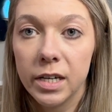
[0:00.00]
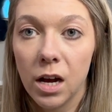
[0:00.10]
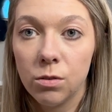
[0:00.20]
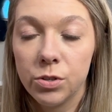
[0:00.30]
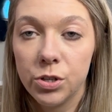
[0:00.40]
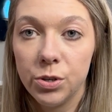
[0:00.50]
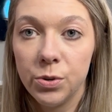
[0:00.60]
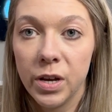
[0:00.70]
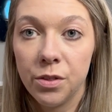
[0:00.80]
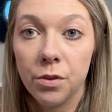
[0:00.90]
down to
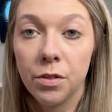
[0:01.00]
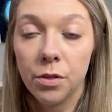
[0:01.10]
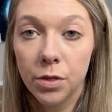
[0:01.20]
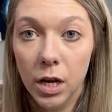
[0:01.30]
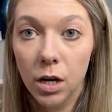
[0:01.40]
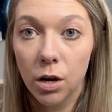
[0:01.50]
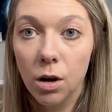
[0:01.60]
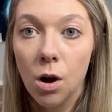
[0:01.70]
either the theater